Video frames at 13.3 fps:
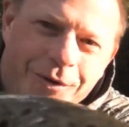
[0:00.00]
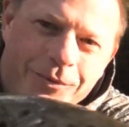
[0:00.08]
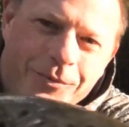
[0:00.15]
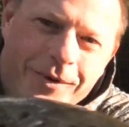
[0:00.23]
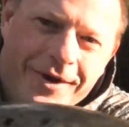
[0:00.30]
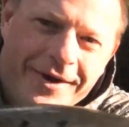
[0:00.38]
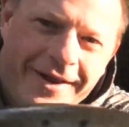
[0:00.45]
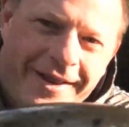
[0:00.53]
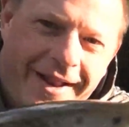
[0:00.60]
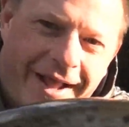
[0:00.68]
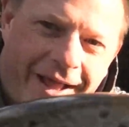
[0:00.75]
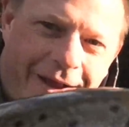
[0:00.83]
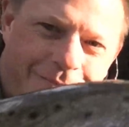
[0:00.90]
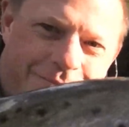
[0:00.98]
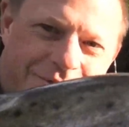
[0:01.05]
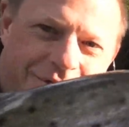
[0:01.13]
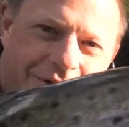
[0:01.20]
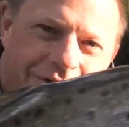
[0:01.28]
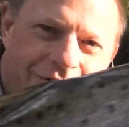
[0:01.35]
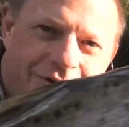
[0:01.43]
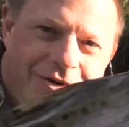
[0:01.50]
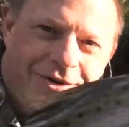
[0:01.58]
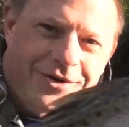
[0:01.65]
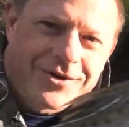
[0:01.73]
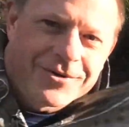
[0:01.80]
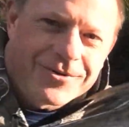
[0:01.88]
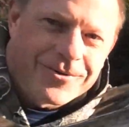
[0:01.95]
What an absolute
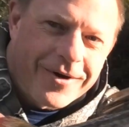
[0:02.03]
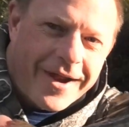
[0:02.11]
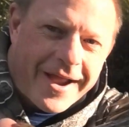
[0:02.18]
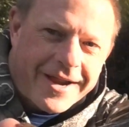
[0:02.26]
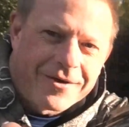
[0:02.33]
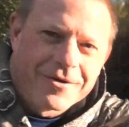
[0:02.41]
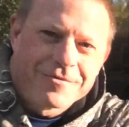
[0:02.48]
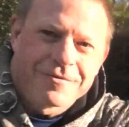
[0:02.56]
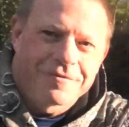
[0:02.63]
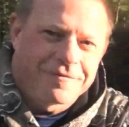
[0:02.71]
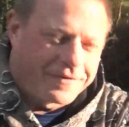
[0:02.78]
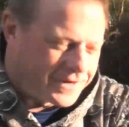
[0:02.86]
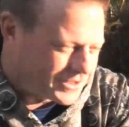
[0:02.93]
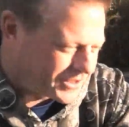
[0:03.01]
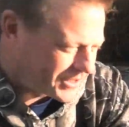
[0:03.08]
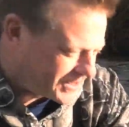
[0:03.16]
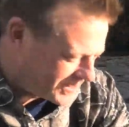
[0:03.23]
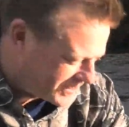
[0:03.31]
cracker of a fish.